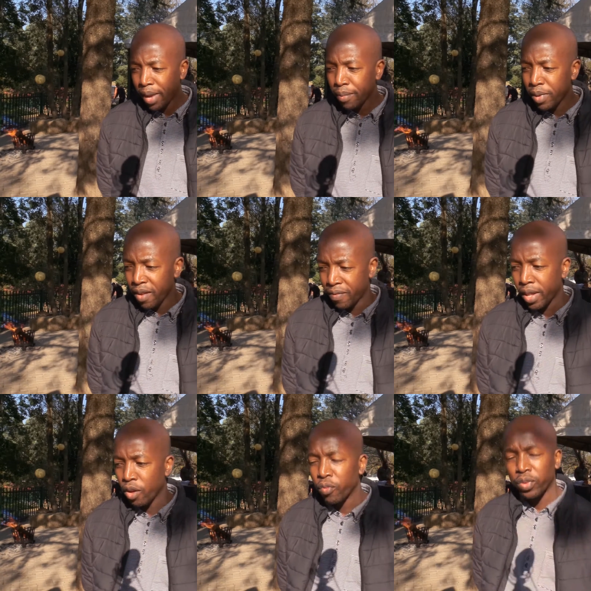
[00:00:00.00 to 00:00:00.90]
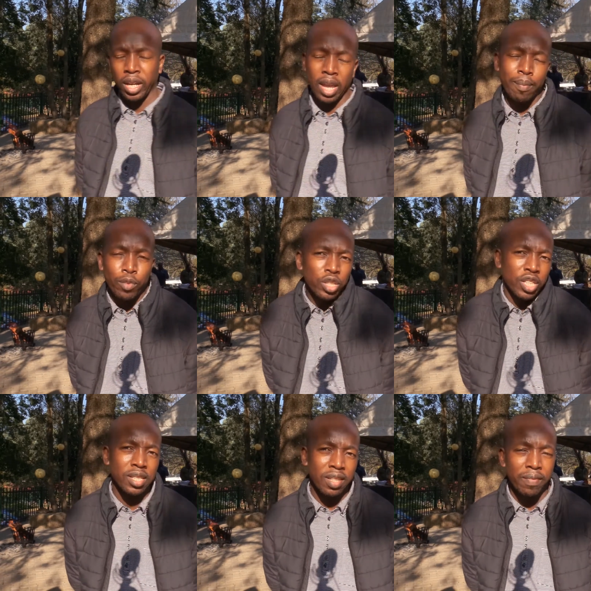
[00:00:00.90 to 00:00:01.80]
might be a father of three. I'm not
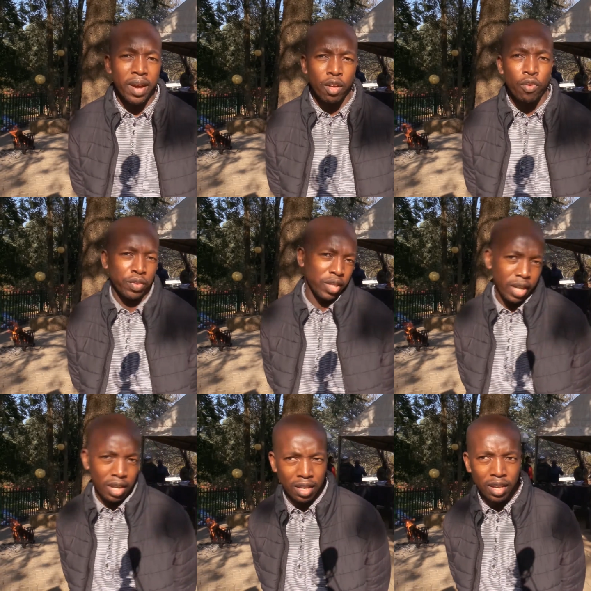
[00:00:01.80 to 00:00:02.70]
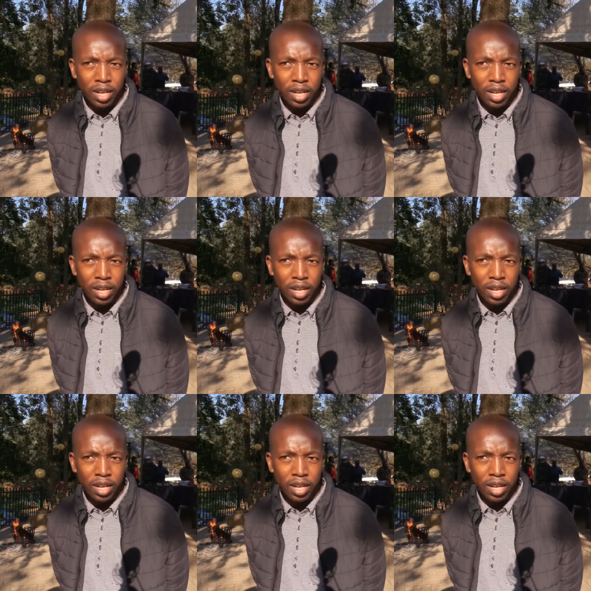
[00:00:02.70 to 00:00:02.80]
not just a father of three.